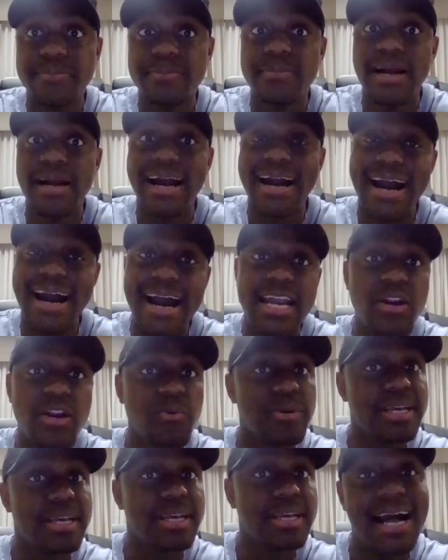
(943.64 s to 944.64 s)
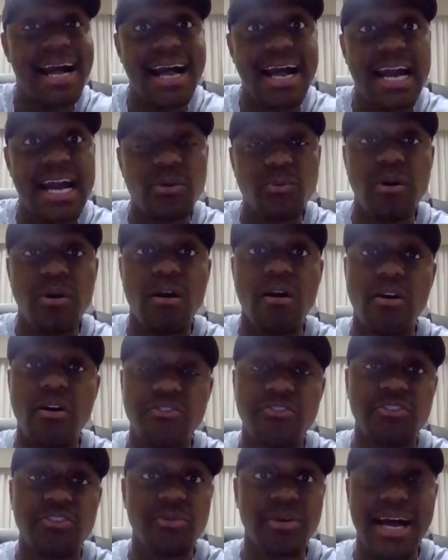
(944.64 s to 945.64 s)
honoring God while
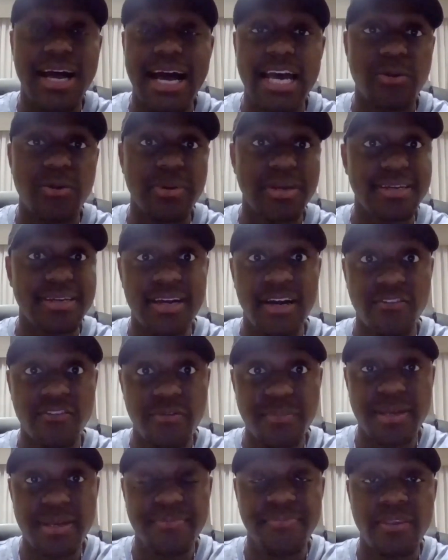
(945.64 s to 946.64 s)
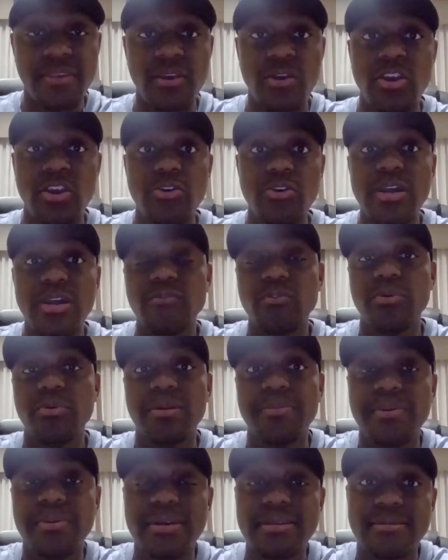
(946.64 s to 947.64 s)
also honoring government. You never
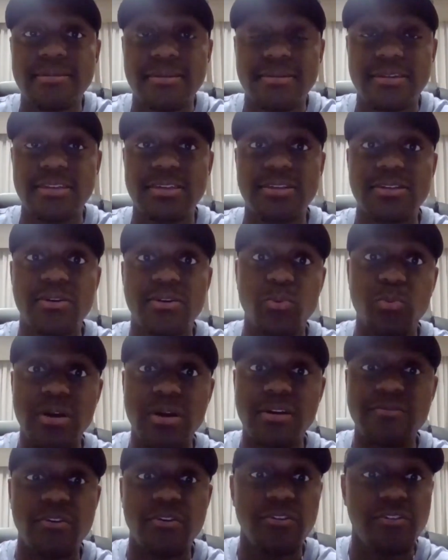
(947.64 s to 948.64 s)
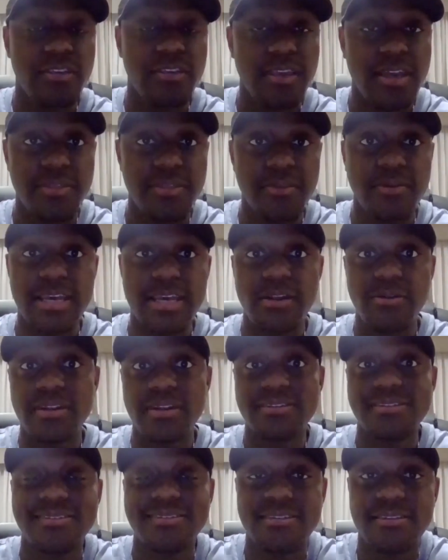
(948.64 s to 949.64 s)
want to put, you know, one versus the other, and they don't
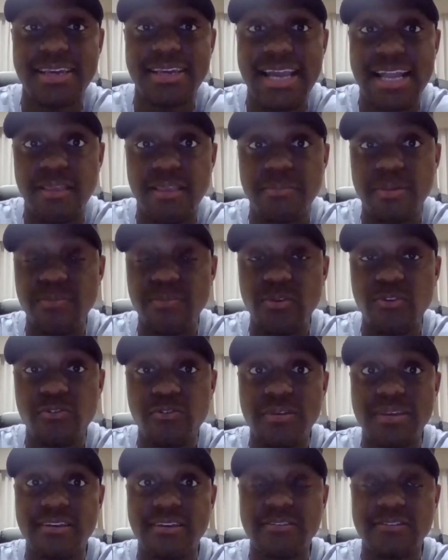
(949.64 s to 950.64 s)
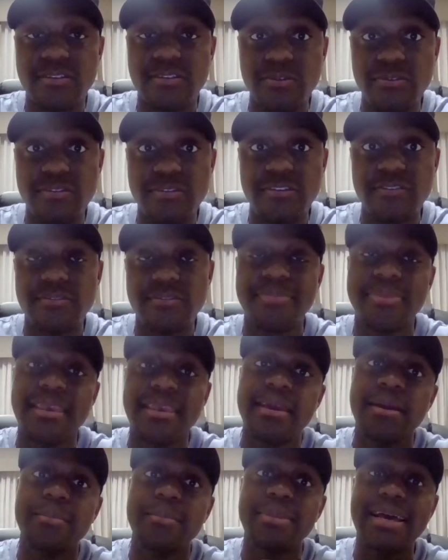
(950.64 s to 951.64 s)
necessarily have to be mutually exclusive.
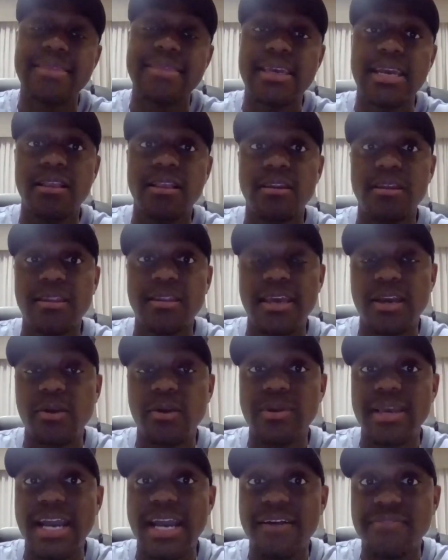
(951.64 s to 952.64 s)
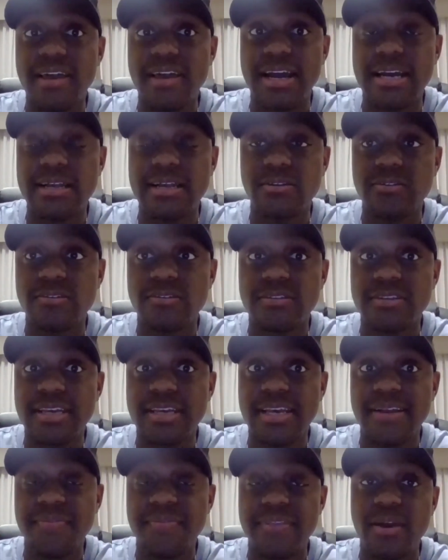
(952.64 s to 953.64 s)
But at the end of the day, we have to
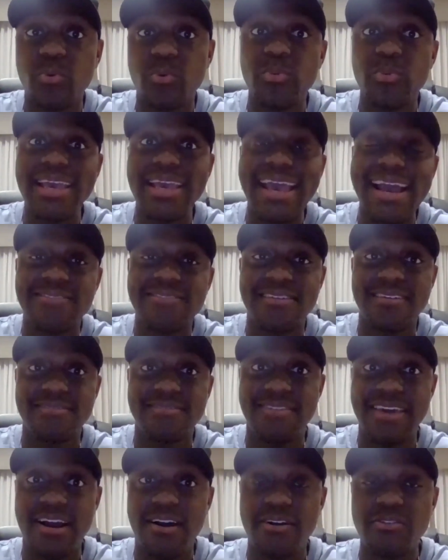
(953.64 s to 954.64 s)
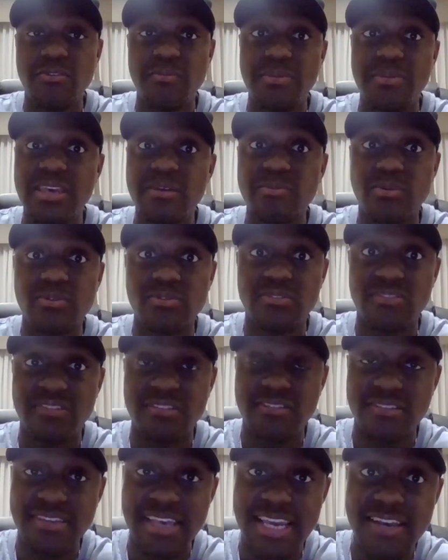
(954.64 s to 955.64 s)
understand that we have to value people's
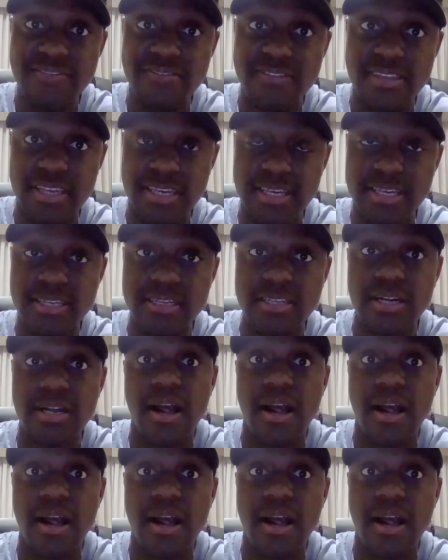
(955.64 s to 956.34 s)
safety